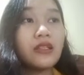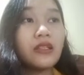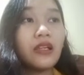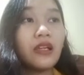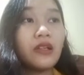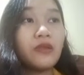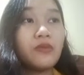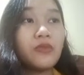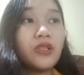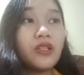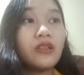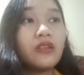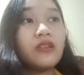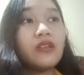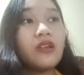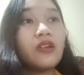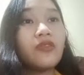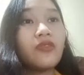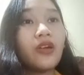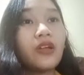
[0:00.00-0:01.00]
can
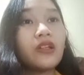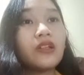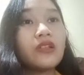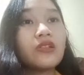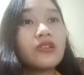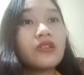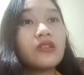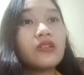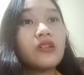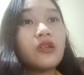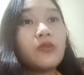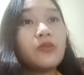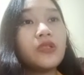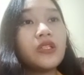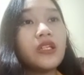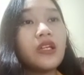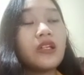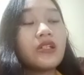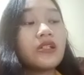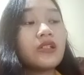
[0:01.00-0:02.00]
meet their financial
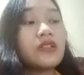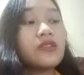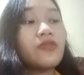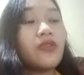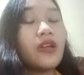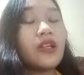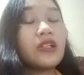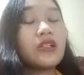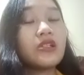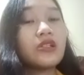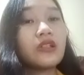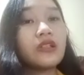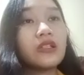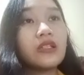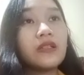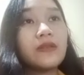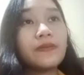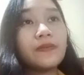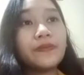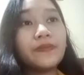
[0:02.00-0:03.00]
obligations
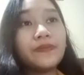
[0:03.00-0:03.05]
financially.